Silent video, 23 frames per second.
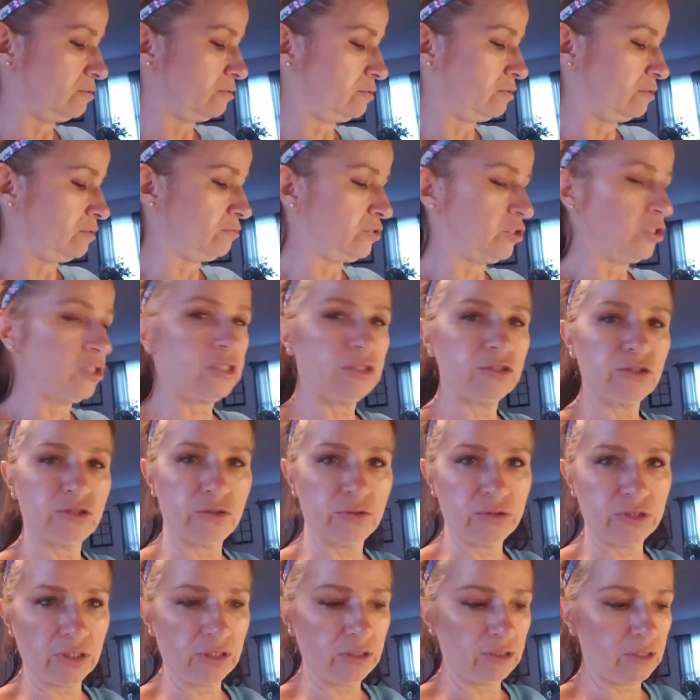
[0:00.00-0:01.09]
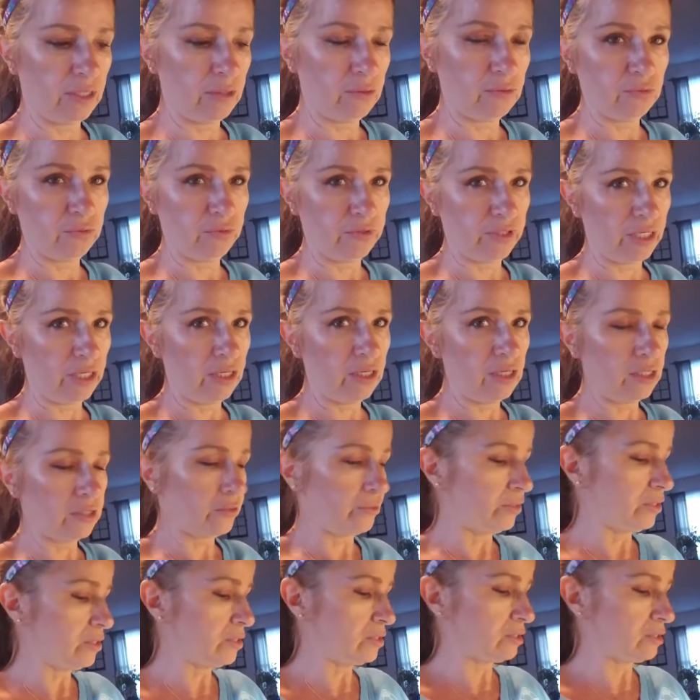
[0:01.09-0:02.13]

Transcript: of chicken juice in that with that hot grease,